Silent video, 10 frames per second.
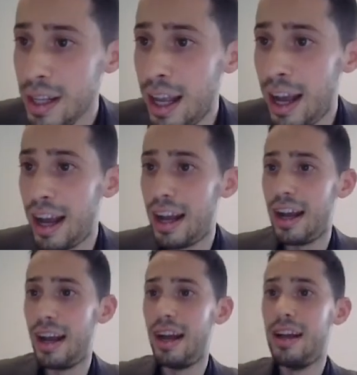
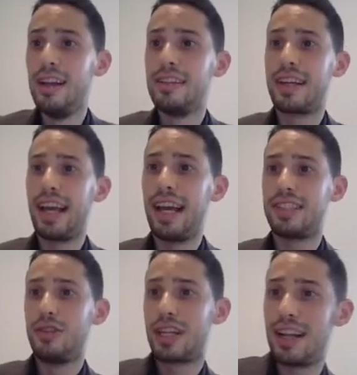the case
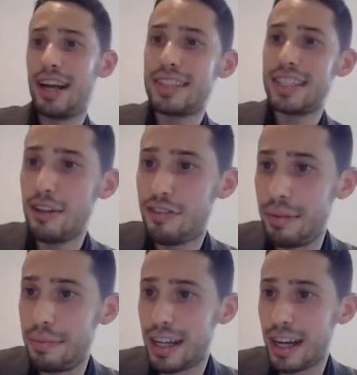to the classical
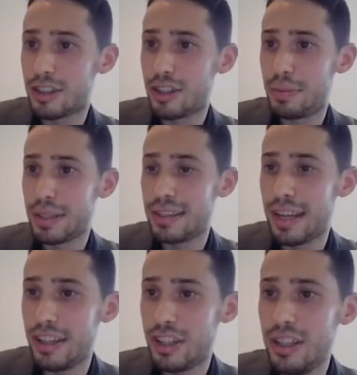Feynman-Katz
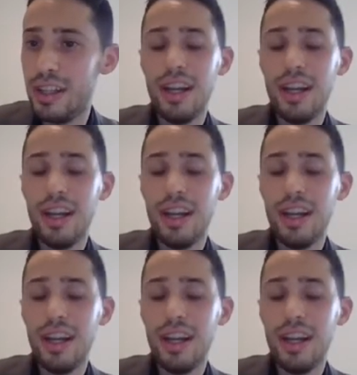representation,